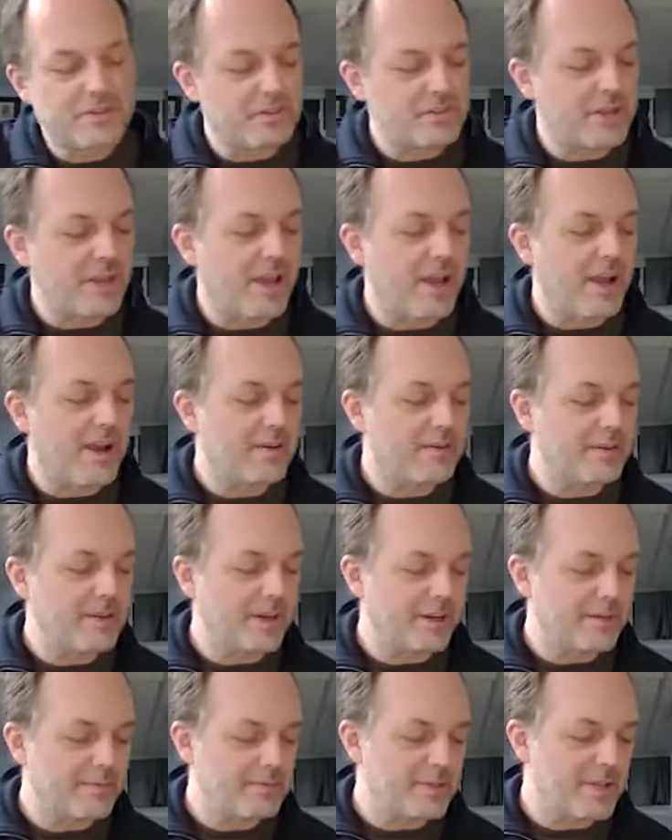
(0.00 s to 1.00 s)
down,
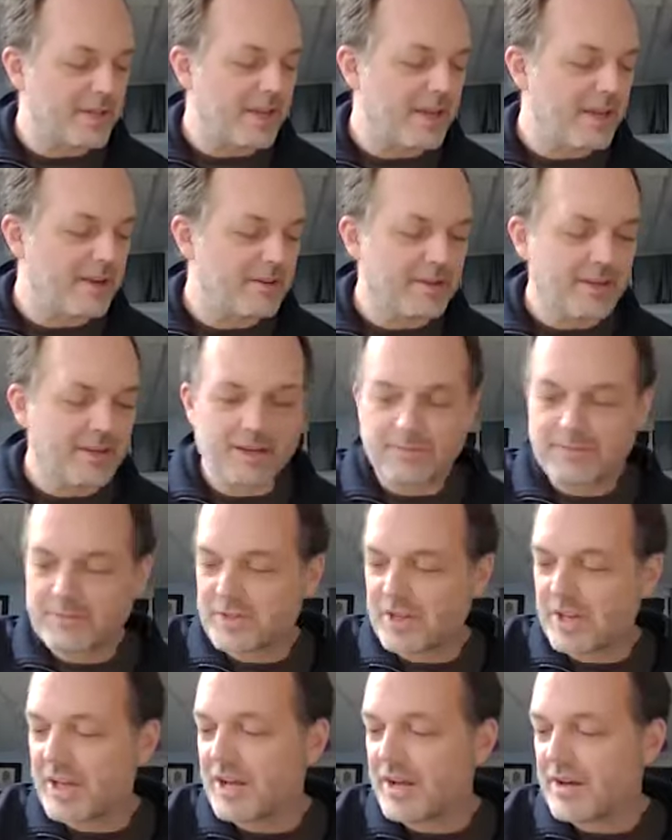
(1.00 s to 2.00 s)
up, down, up,
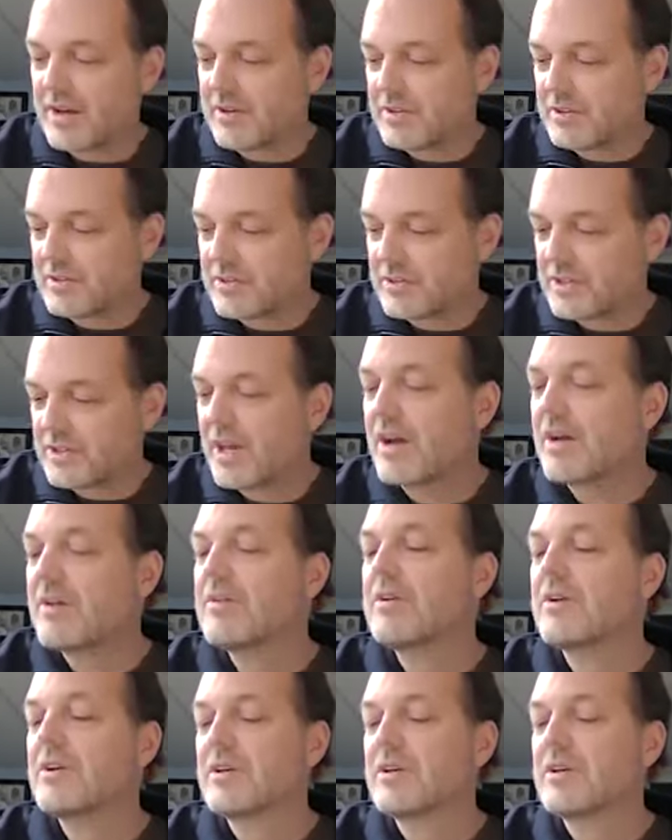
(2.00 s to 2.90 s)
down, down,